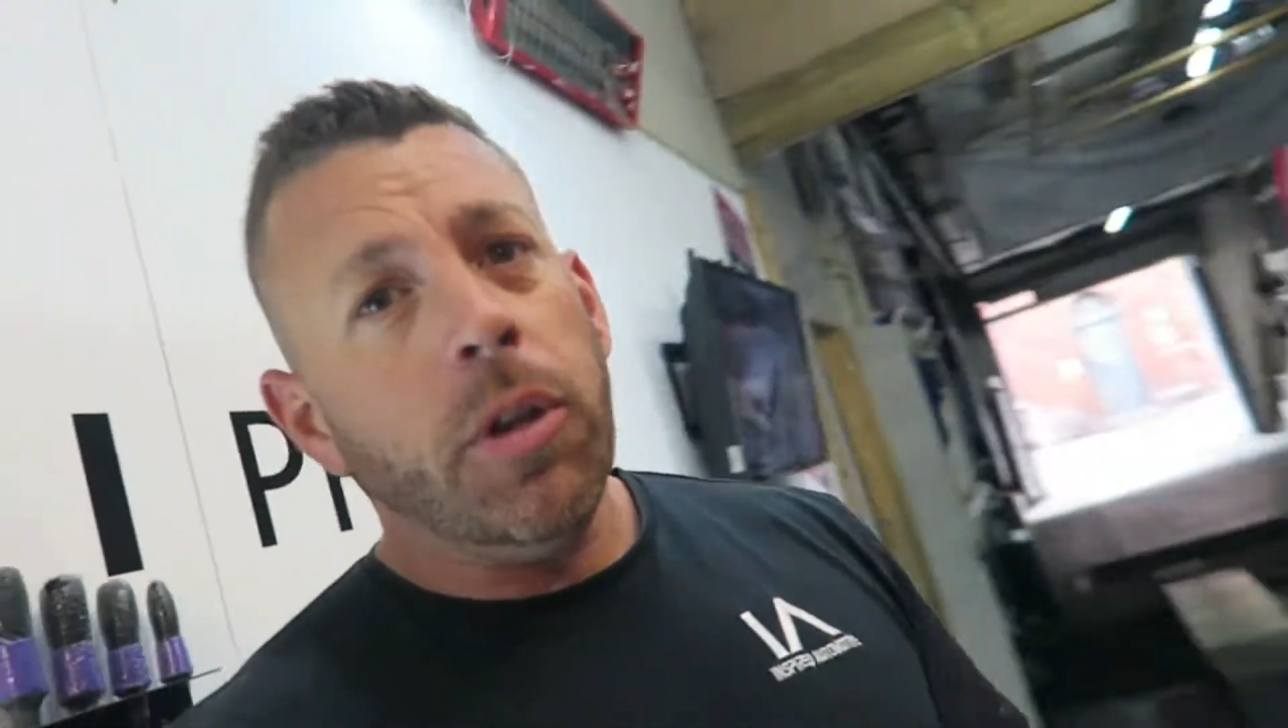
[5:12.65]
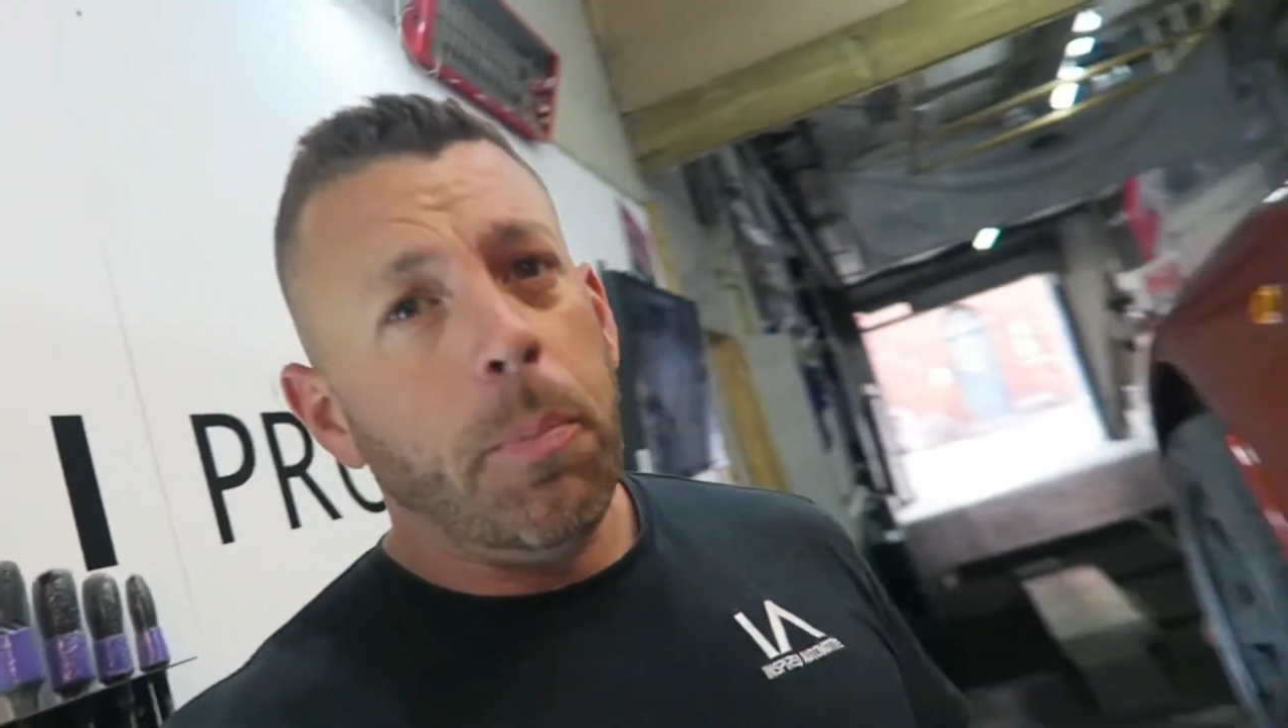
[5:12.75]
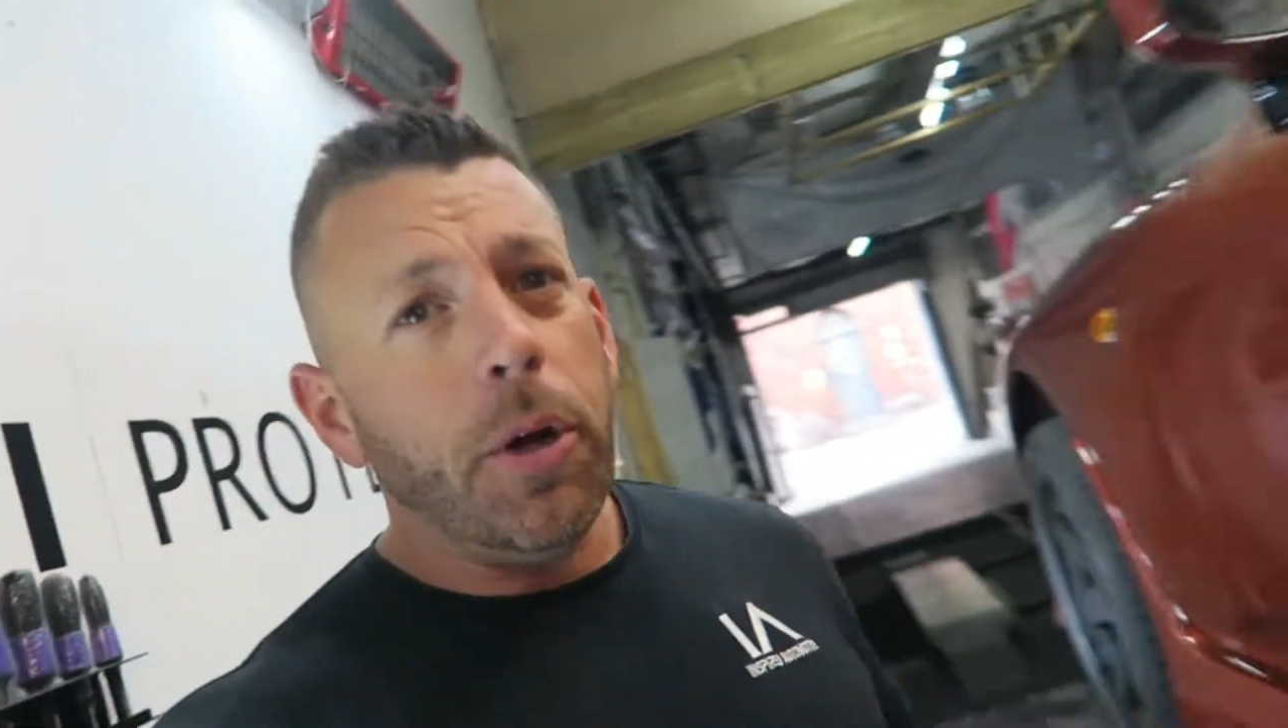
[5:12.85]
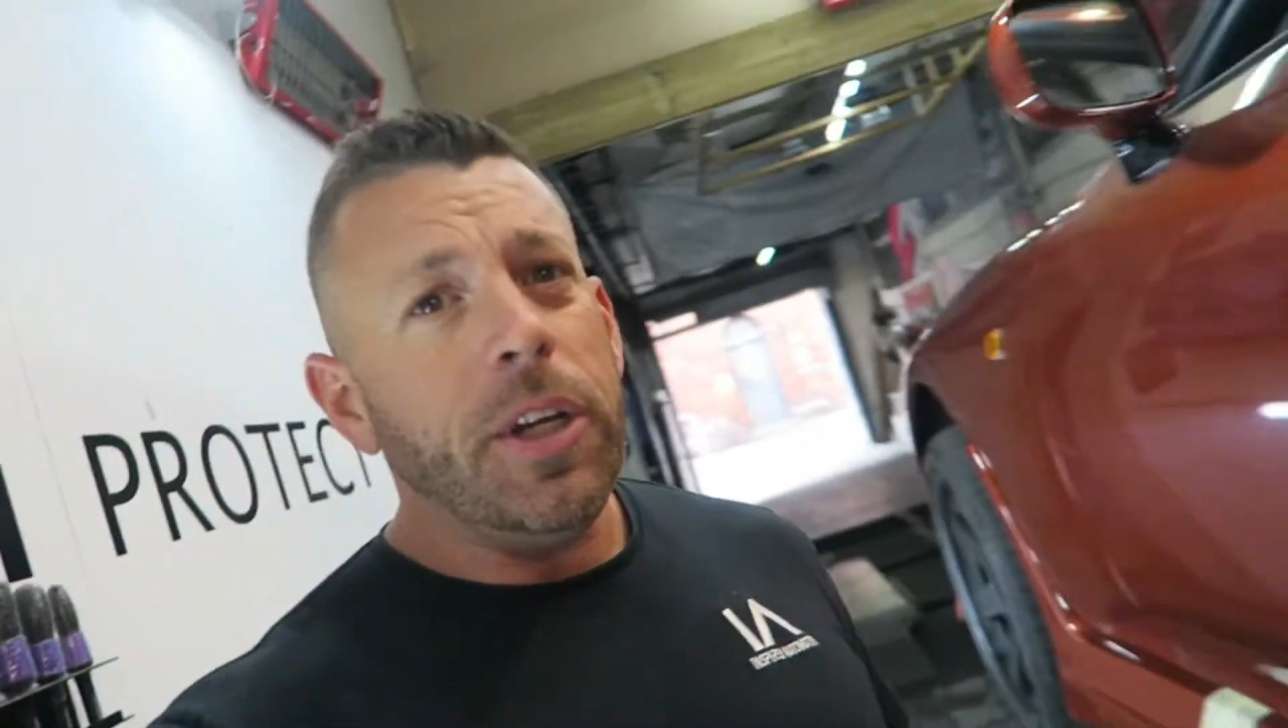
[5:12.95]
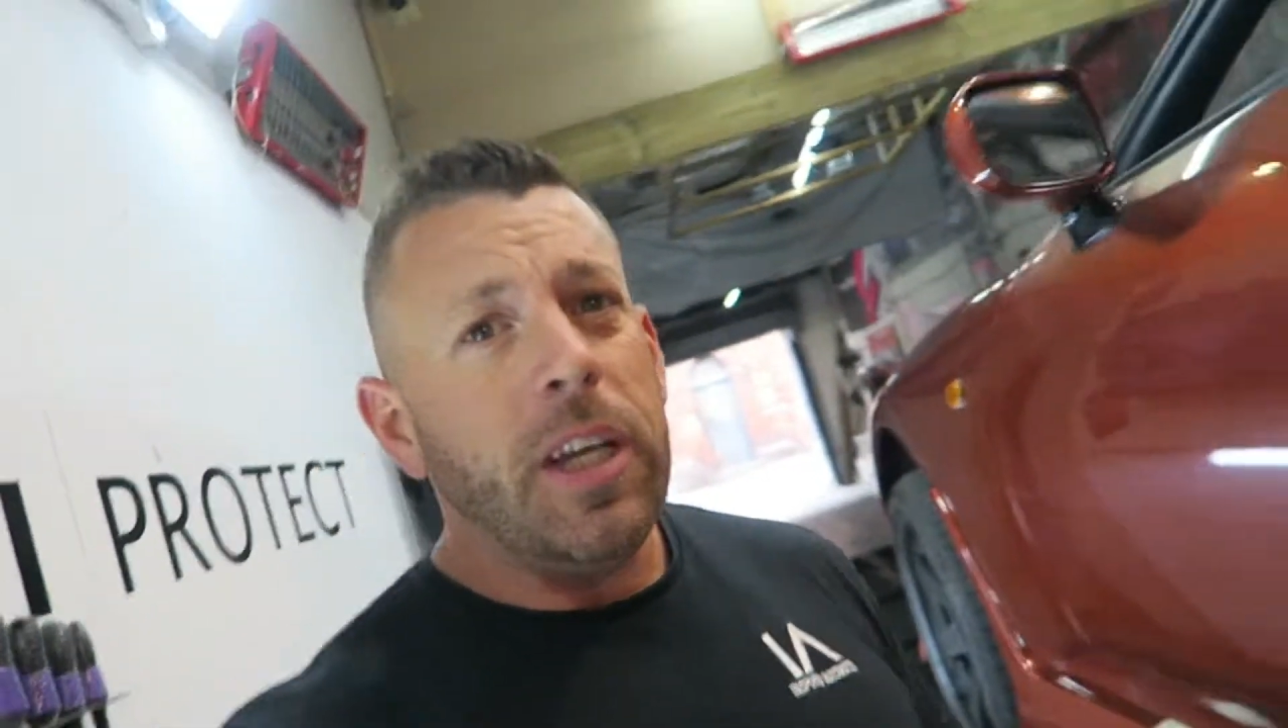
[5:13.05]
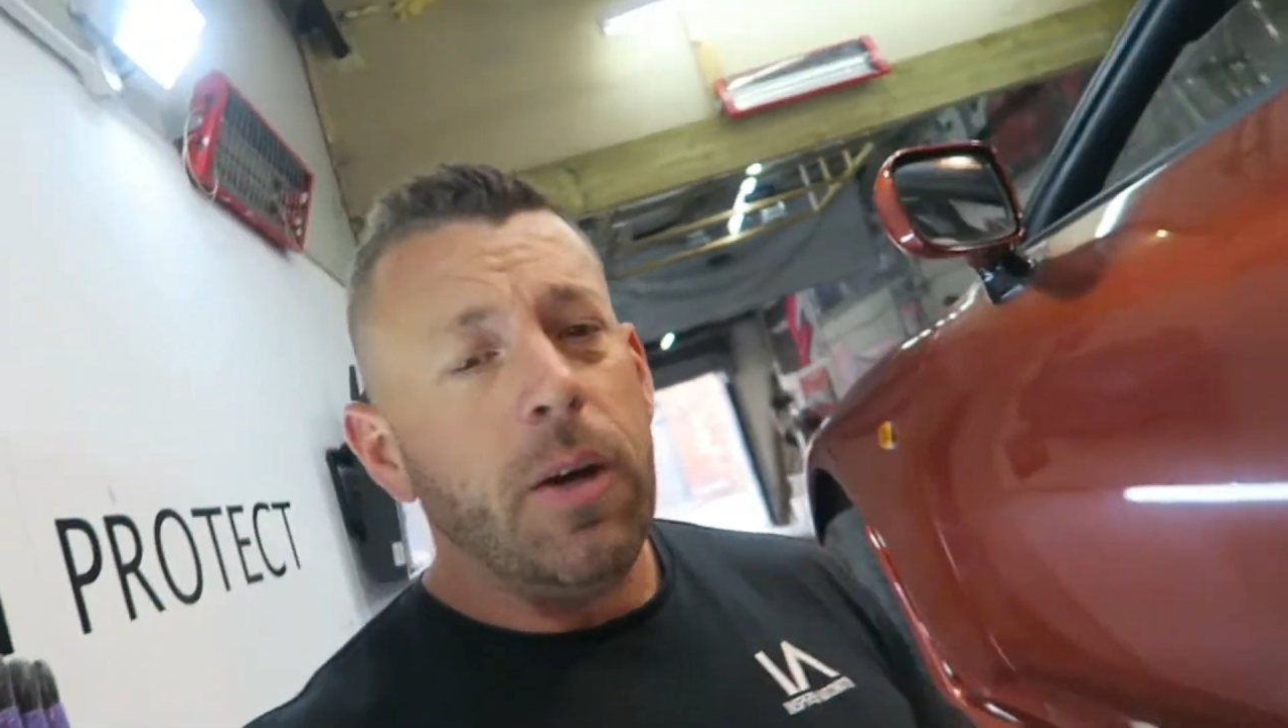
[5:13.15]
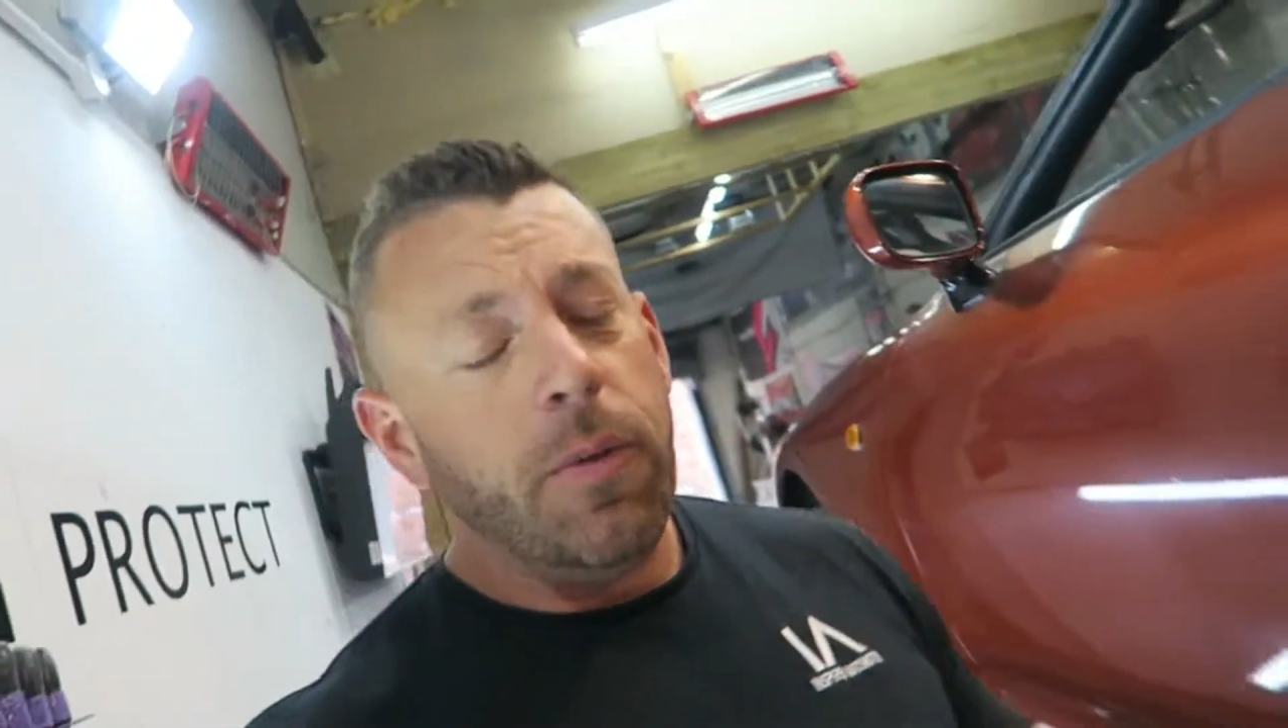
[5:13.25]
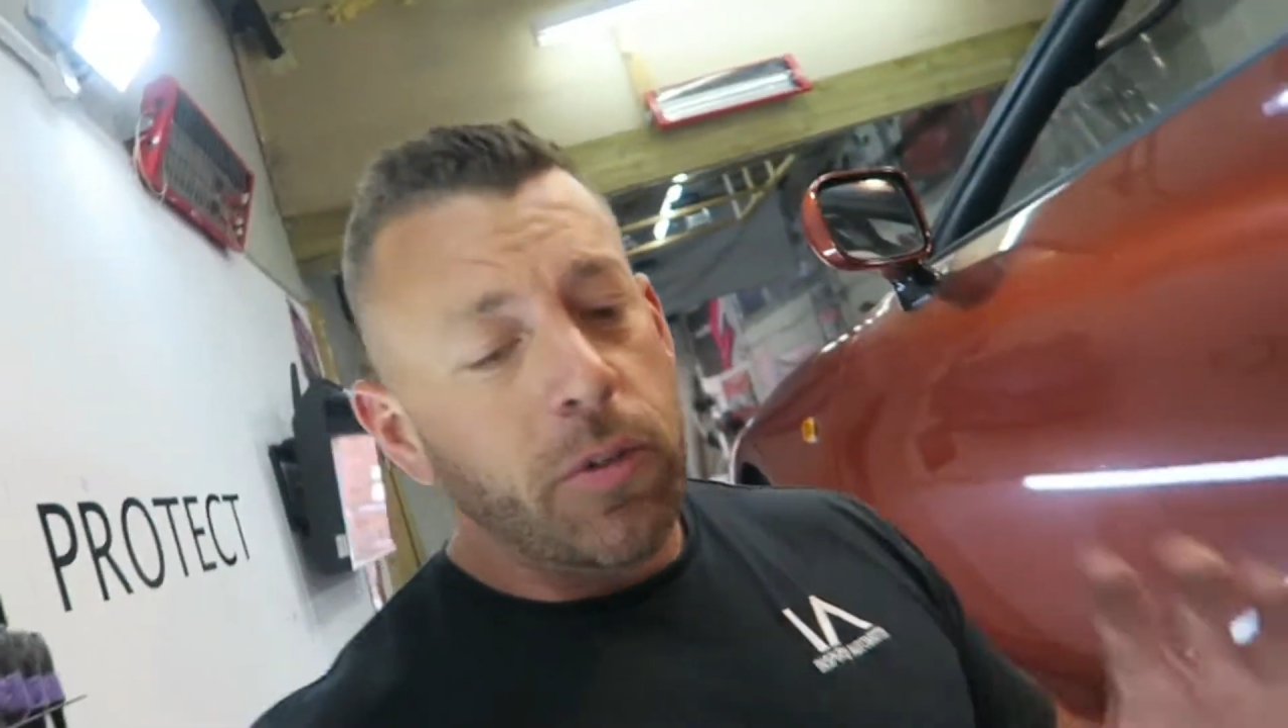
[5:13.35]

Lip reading: done the body kit,